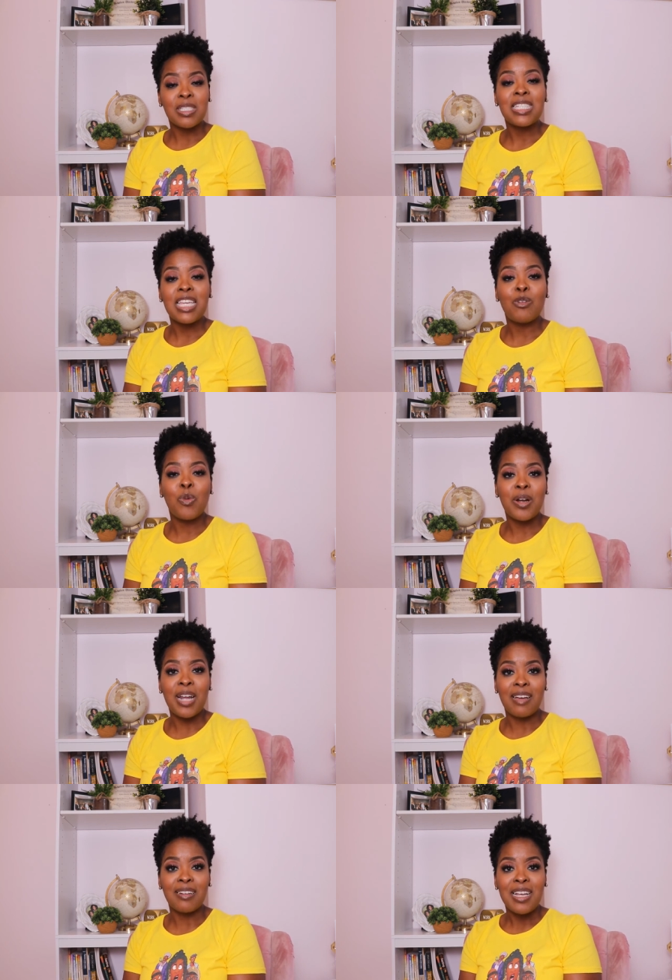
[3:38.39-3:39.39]
Let's get the word
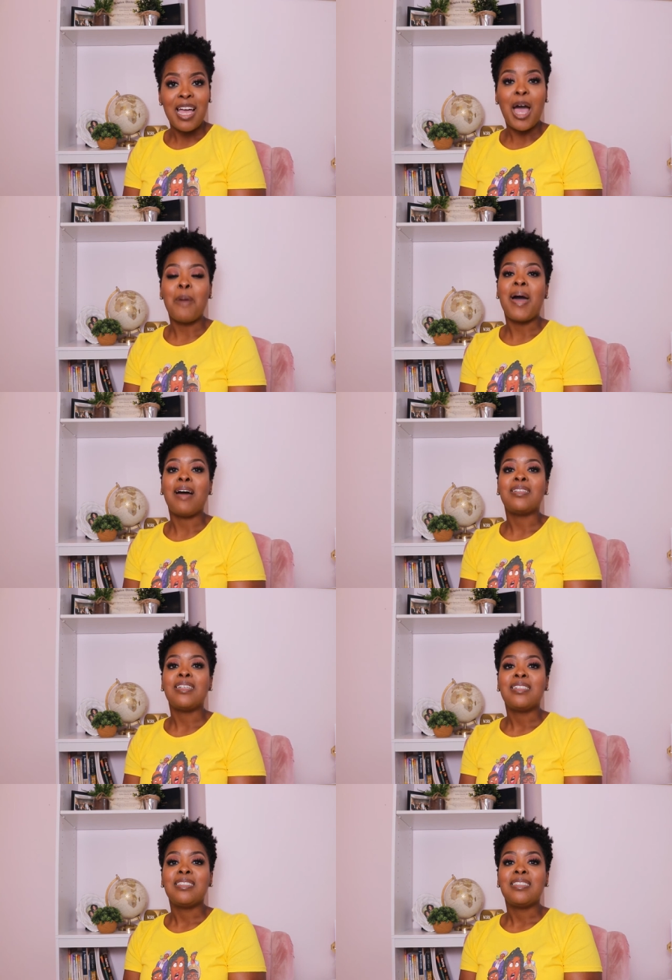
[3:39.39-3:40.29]
out about